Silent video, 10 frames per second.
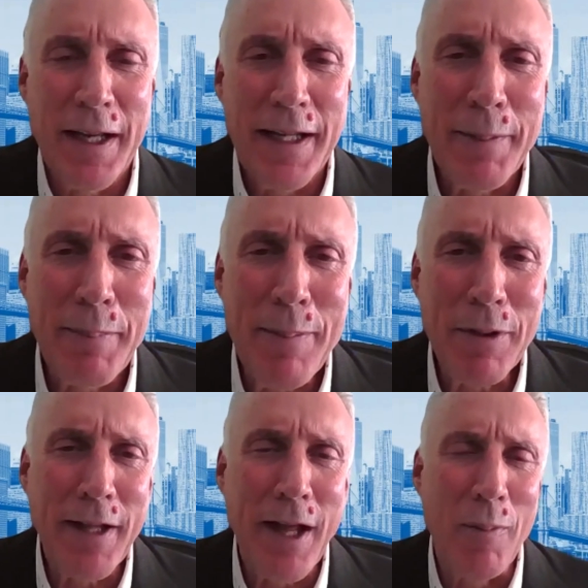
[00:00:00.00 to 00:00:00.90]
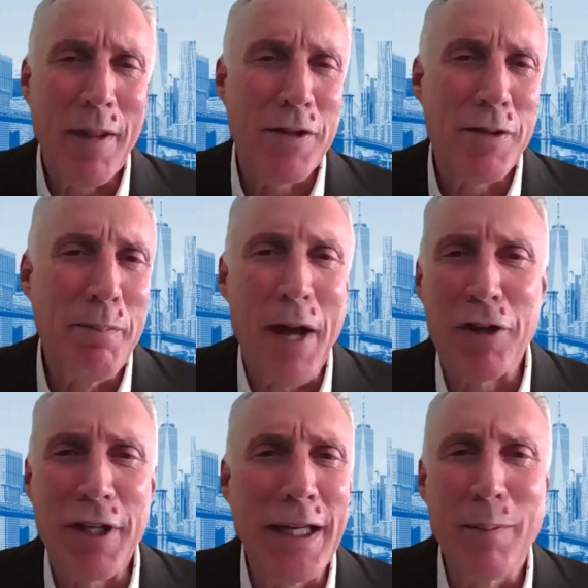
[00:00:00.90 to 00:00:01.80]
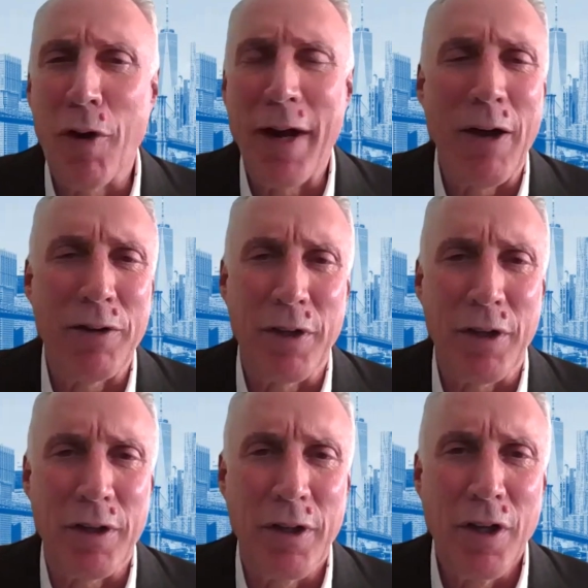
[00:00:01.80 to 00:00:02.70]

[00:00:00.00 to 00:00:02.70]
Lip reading: Yet people tell me there's a better keyboard out there,